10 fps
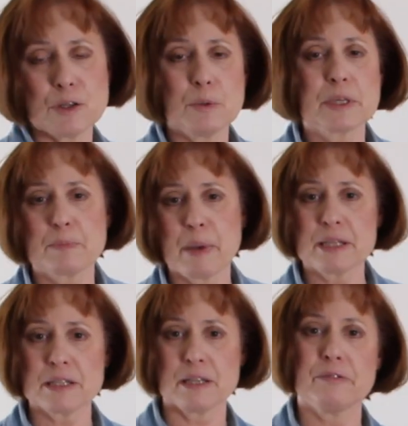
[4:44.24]
too
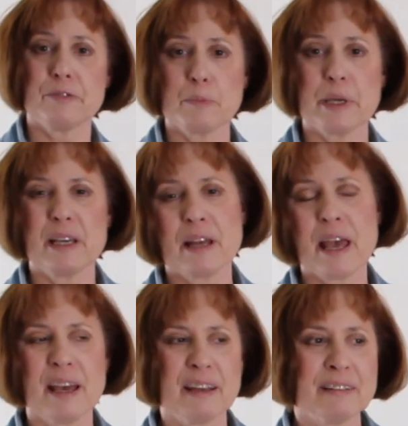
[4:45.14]
expensive for me,
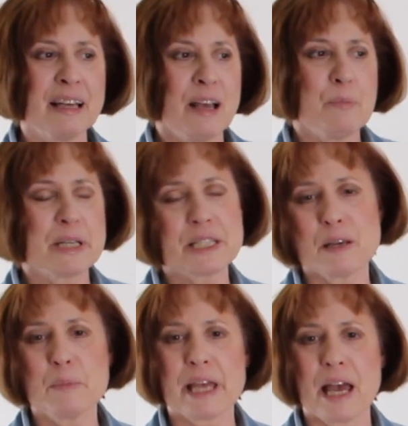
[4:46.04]
and my
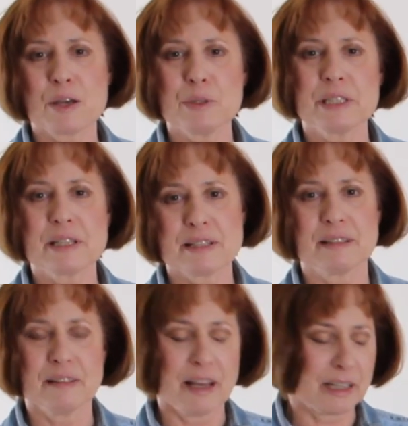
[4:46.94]
stomach actually
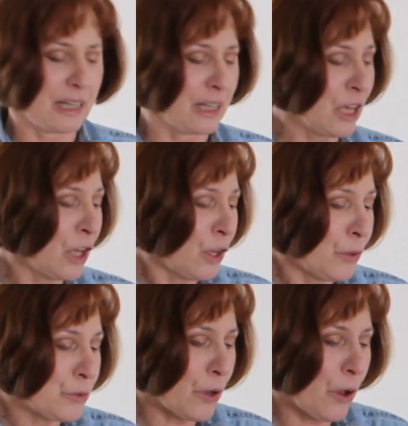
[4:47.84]
doesn't like it.
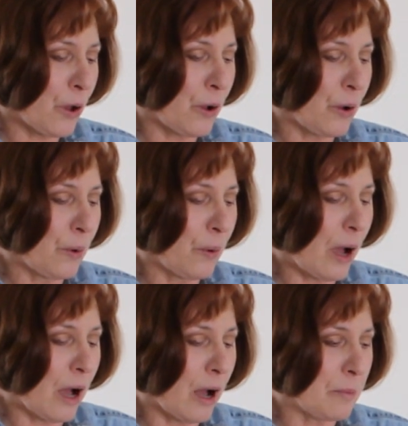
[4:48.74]
So
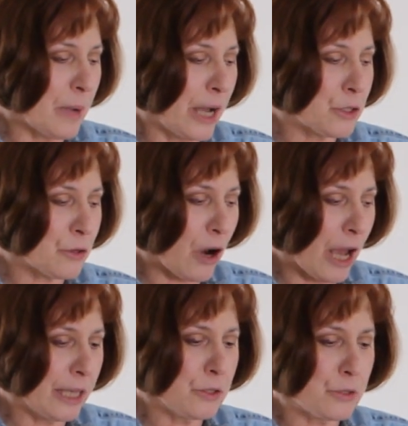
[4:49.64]
I
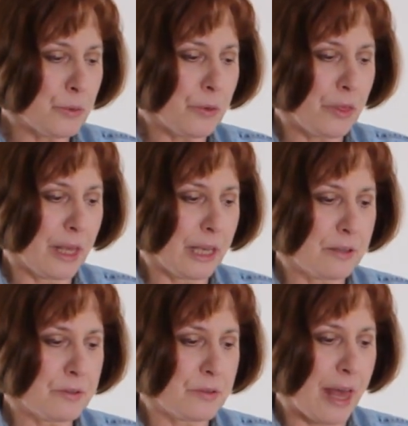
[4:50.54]
try and do
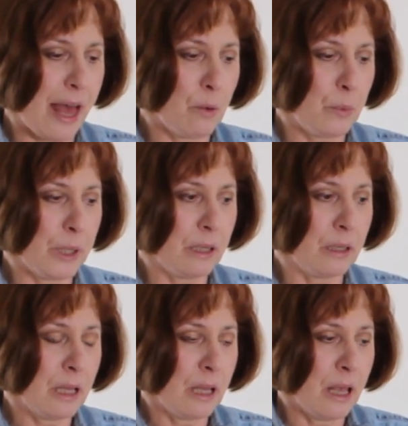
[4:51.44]
things that
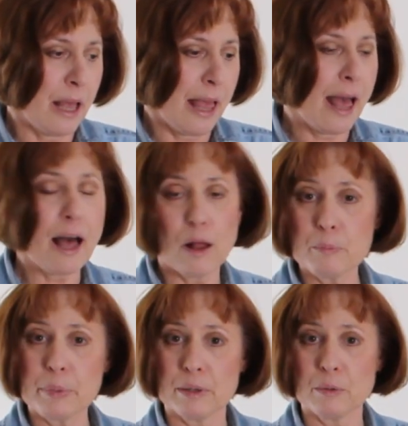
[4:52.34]
will
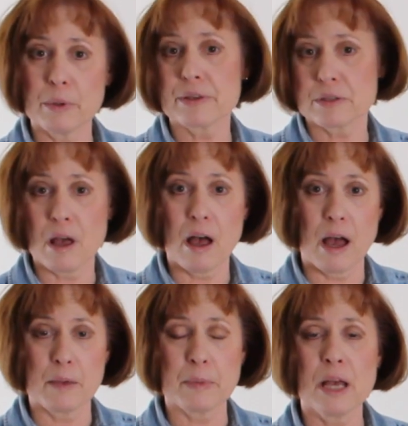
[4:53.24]
help with
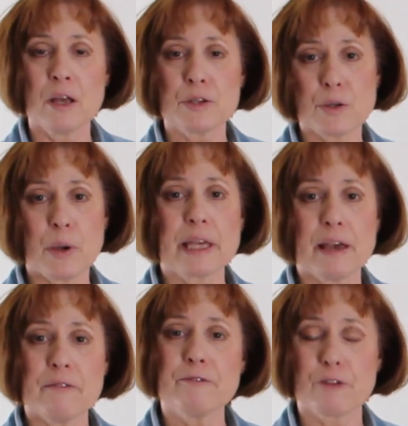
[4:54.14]
time. So I
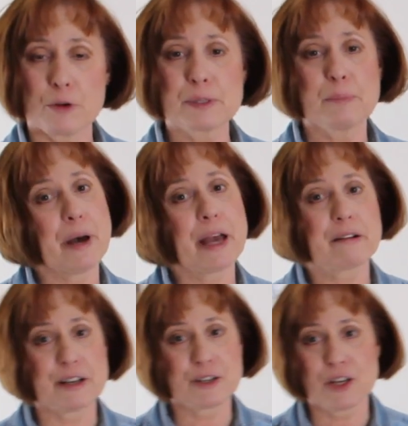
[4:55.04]
get frozen pie
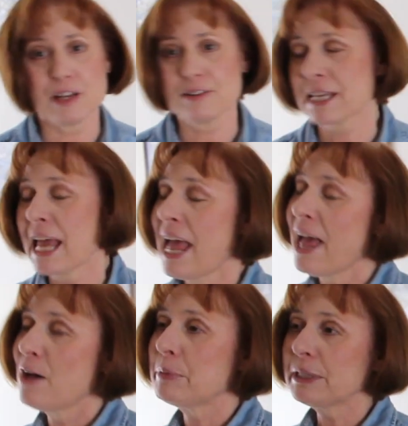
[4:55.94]
crust shells.
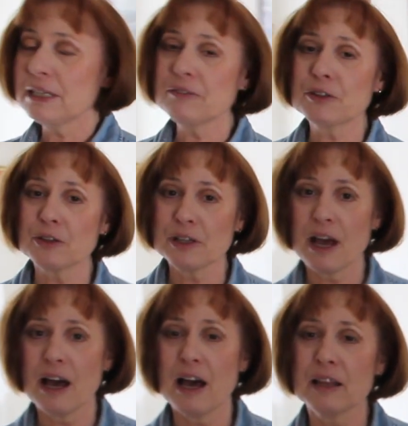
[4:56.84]
And believe it or
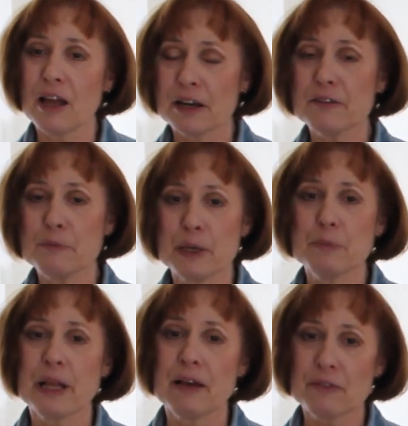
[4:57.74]
not, a lot of
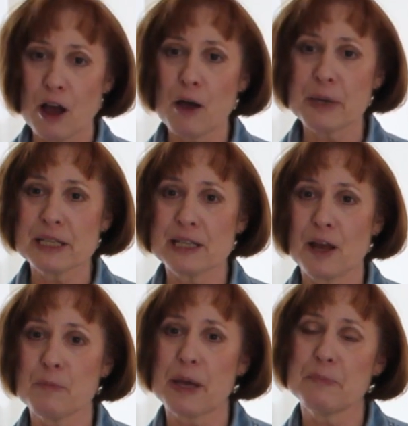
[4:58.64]
people have commented
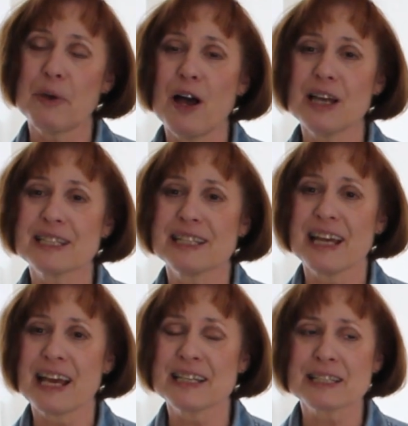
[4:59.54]
on my pies and
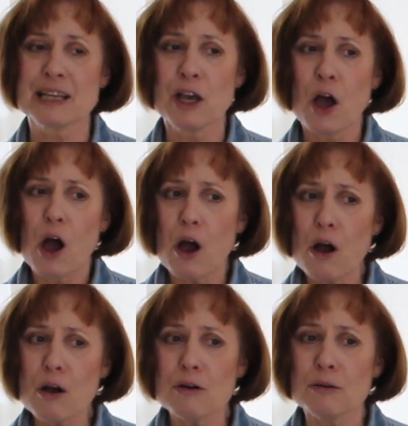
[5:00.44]
asked,
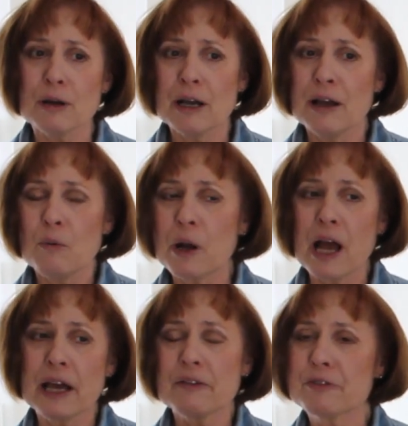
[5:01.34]
oh, what
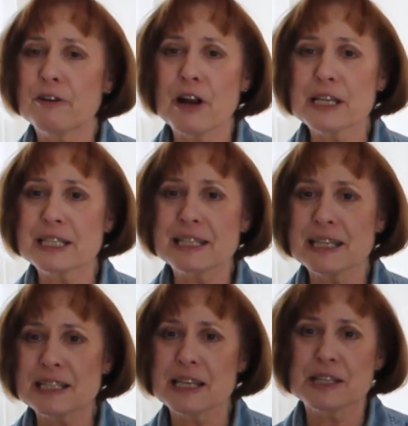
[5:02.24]
kind of crust
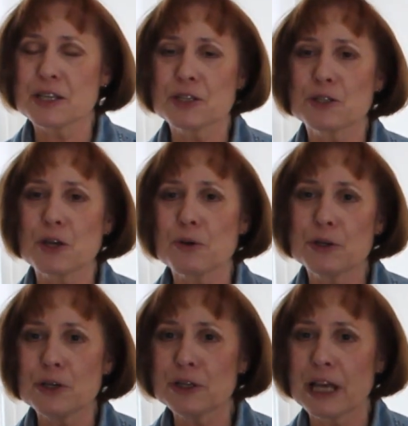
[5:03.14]
is this? This is so
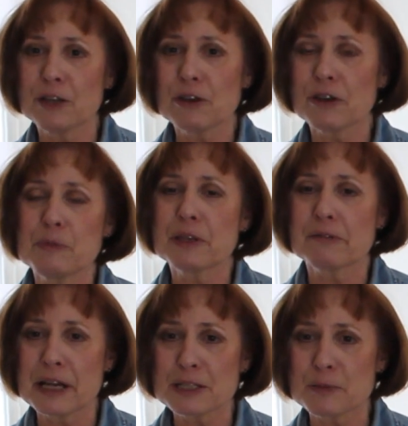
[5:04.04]
good. Can you me the
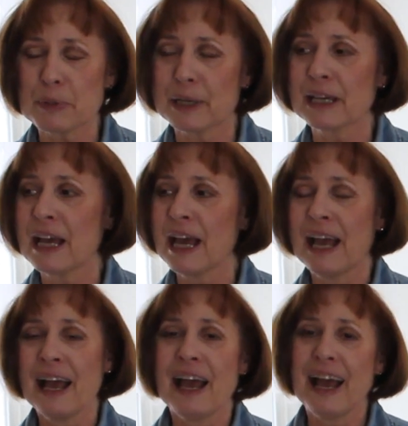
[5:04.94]
recipe?
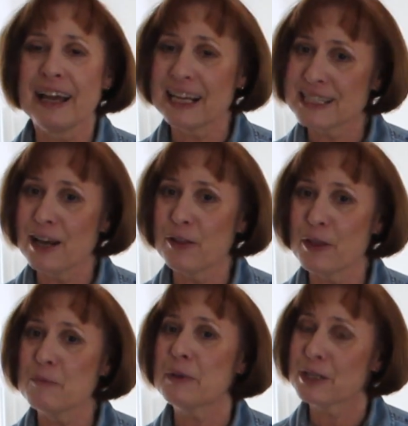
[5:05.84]
And I tell
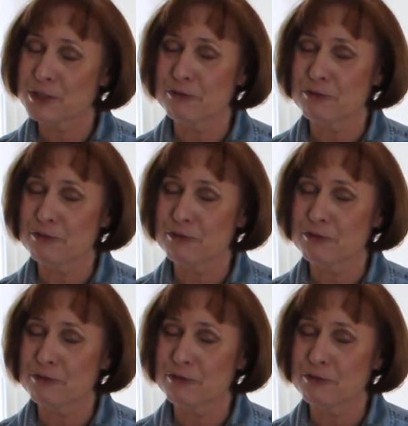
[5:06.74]
them it's